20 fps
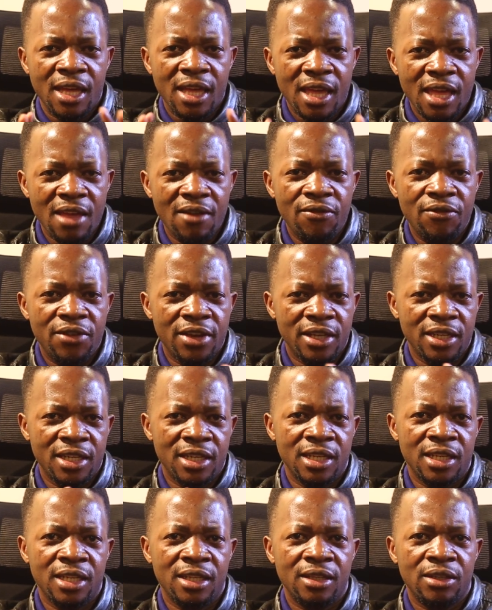even
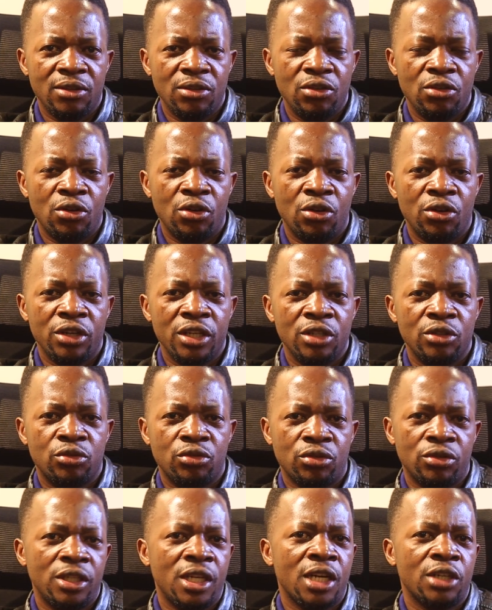in your
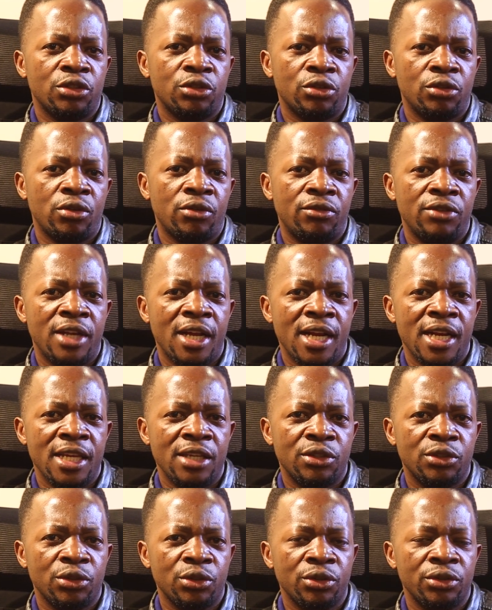introduction of the
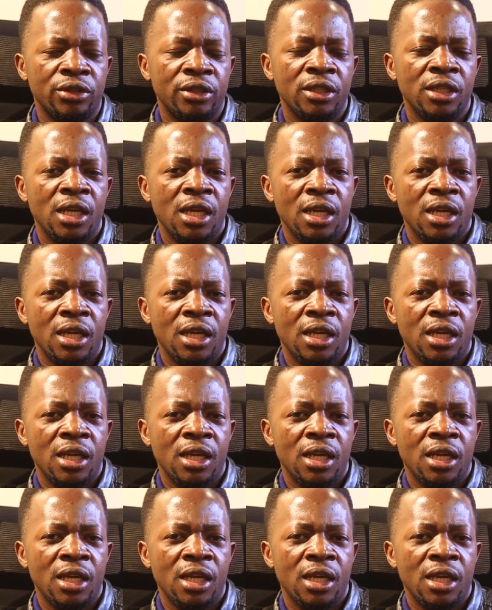lesson.